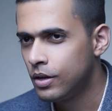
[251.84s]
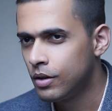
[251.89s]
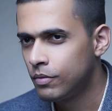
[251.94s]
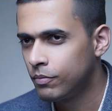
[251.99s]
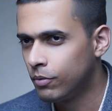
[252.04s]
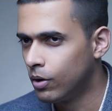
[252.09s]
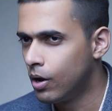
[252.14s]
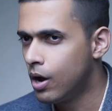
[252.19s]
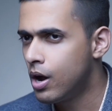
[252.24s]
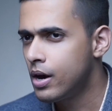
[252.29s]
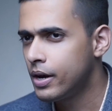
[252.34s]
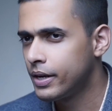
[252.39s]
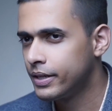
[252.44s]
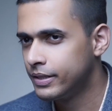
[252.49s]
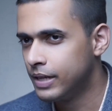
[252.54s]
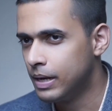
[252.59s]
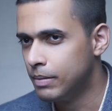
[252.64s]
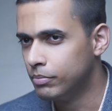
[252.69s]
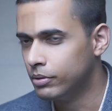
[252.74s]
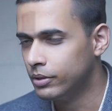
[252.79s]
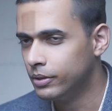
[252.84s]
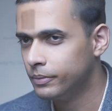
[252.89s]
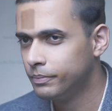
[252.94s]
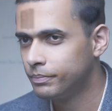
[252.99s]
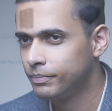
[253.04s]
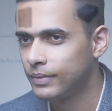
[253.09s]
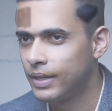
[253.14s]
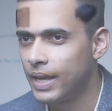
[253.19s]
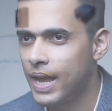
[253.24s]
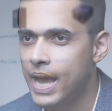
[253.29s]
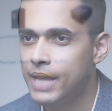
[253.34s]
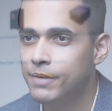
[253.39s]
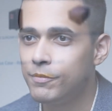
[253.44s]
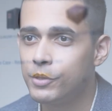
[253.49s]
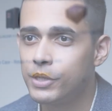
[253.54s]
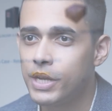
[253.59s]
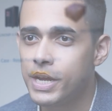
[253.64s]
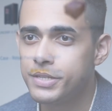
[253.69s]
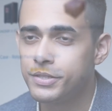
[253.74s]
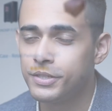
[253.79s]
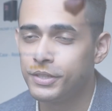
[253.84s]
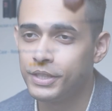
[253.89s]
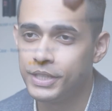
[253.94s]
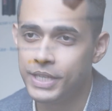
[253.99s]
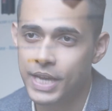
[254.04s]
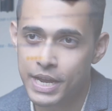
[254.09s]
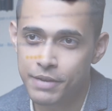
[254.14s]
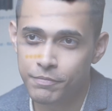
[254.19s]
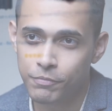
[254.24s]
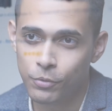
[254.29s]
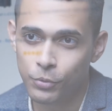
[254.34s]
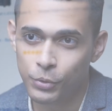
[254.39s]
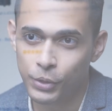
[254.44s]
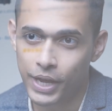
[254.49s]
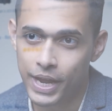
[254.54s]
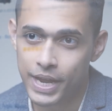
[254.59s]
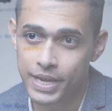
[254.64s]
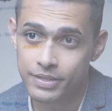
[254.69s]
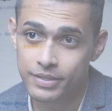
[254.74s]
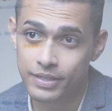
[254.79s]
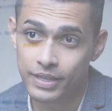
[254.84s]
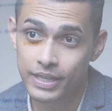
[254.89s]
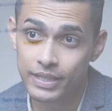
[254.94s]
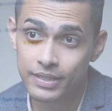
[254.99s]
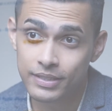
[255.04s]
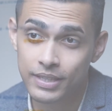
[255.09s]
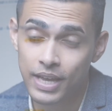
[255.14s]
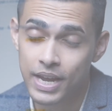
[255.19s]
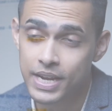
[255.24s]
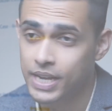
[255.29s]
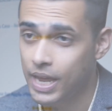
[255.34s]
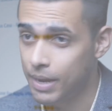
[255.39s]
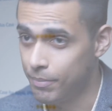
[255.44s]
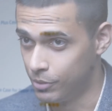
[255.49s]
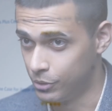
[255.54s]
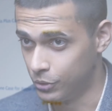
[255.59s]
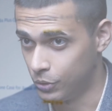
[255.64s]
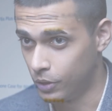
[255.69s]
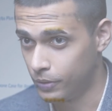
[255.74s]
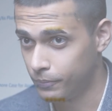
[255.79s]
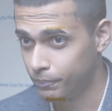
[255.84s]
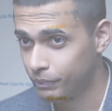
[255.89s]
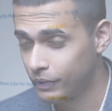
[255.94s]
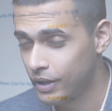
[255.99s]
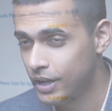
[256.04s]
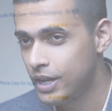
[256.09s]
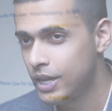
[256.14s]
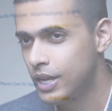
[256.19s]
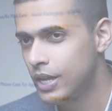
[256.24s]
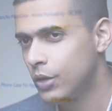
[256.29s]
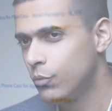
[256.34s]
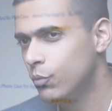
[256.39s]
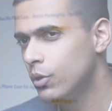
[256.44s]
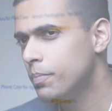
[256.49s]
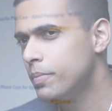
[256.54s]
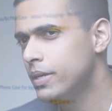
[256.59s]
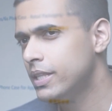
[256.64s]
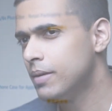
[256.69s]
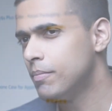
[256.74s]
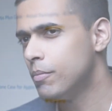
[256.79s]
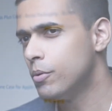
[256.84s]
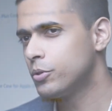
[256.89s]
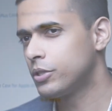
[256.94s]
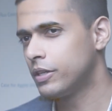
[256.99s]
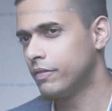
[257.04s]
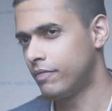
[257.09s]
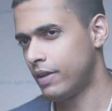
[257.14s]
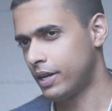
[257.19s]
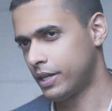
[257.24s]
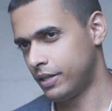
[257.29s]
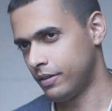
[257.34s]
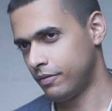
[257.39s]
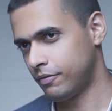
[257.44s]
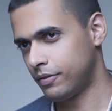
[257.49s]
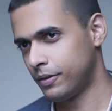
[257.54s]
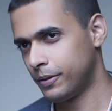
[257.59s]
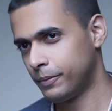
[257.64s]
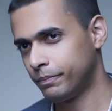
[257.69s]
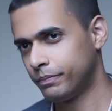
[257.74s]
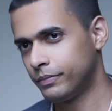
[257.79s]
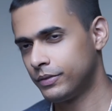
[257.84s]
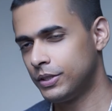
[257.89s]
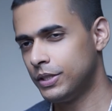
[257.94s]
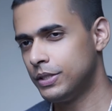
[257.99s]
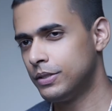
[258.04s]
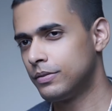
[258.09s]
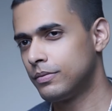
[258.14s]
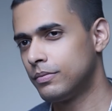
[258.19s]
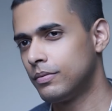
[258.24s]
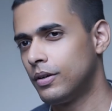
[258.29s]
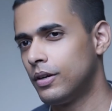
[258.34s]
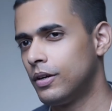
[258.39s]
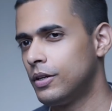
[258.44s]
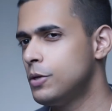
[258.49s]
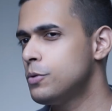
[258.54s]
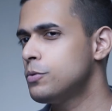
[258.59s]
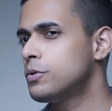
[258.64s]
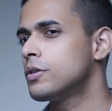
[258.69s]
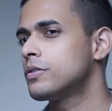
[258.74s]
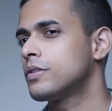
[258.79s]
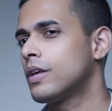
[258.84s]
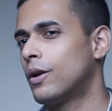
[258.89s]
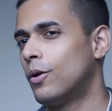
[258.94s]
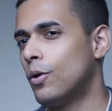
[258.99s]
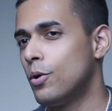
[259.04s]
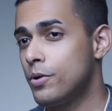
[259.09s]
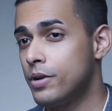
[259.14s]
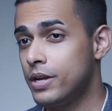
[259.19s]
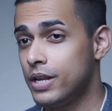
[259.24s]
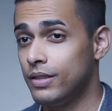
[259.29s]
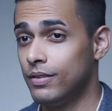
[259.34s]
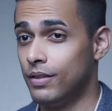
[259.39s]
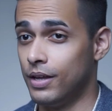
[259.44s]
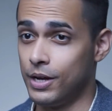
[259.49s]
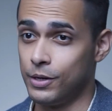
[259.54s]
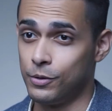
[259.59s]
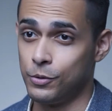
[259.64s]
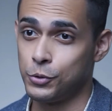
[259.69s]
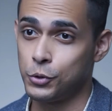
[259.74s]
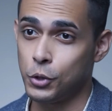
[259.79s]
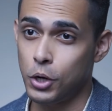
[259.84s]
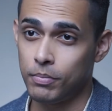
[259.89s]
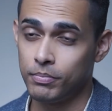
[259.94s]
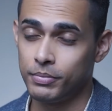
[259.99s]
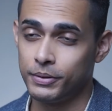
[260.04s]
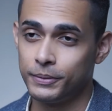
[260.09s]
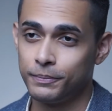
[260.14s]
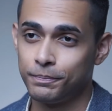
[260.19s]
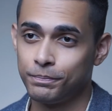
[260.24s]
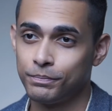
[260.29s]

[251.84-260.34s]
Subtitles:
For our example, advertising the iPhone case inside Amazon will be the most effective since users are already there to shop.